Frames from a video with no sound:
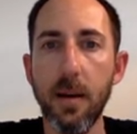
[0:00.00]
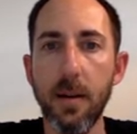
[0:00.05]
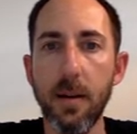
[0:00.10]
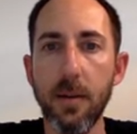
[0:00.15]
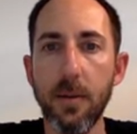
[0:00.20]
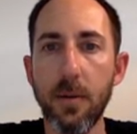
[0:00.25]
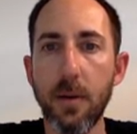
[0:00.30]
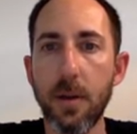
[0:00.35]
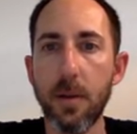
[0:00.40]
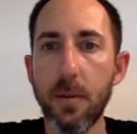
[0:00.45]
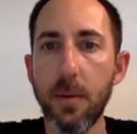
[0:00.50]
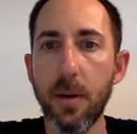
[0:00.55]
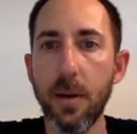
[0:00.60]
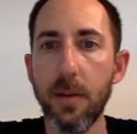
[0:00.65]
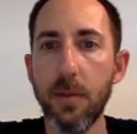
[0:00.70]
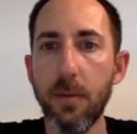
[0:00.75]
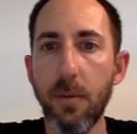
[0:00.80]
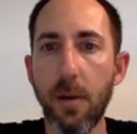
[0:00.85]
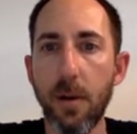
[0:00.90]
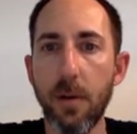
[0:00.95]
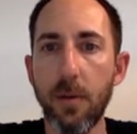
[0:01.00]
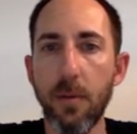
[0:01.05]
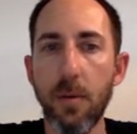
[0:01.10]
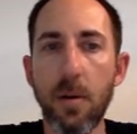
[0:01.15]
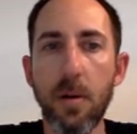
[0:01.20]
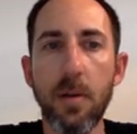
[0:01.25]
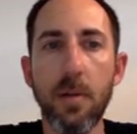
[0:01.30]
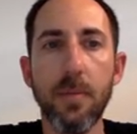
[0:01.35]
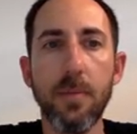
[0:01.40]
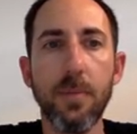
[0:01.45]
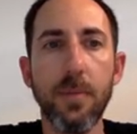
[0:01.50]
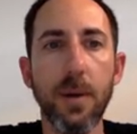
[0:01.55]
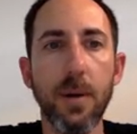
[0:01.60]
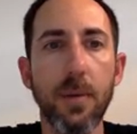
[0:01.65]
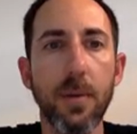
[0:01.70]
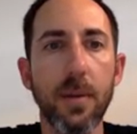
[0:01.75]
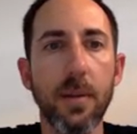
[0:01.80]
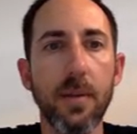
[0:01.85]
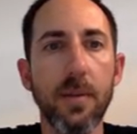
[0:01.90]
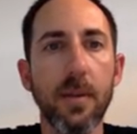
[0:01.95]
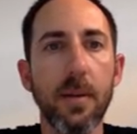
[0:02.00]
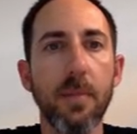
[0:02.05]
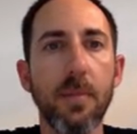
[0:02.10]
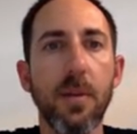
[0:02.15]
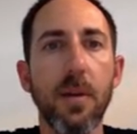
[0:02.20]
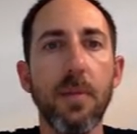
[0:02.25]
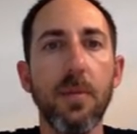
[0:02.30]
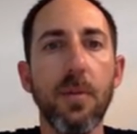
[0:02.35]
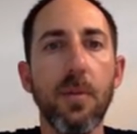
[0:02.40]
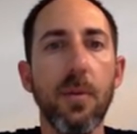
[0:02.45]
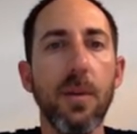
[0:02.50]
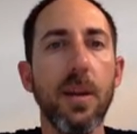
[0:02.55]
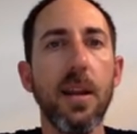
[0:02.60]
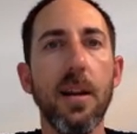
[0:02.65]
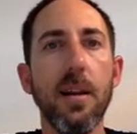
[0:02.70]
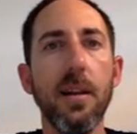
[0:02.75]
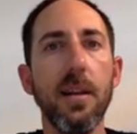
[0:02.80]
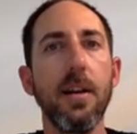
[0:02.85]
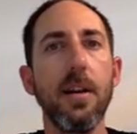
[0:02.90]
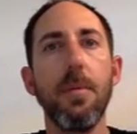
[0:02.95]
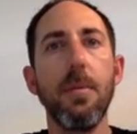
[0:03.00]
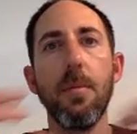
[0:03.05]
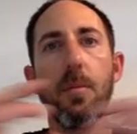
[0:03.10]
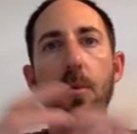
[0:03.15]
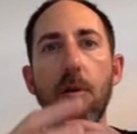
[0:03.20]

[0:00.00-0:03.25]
Neither way is right or wrong, but sometimes if we need a little bit more